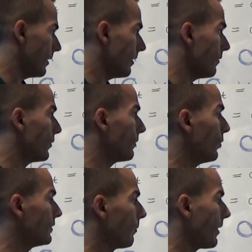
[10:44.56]
if we
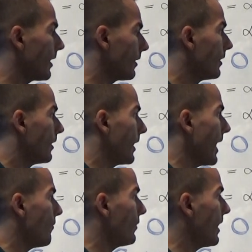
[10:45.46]
multiply
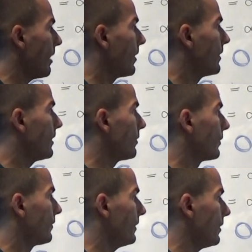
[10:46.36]
every element here
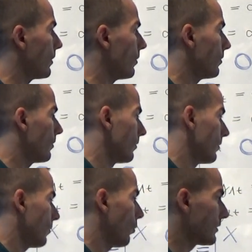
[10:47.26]
with 0,
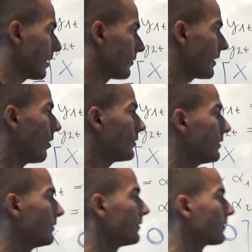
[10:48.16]
what comes out
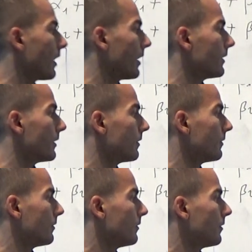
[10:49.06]
is this guy here.
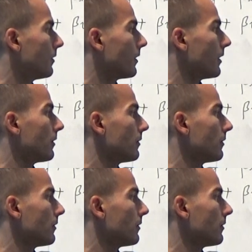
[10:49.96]
Yeah?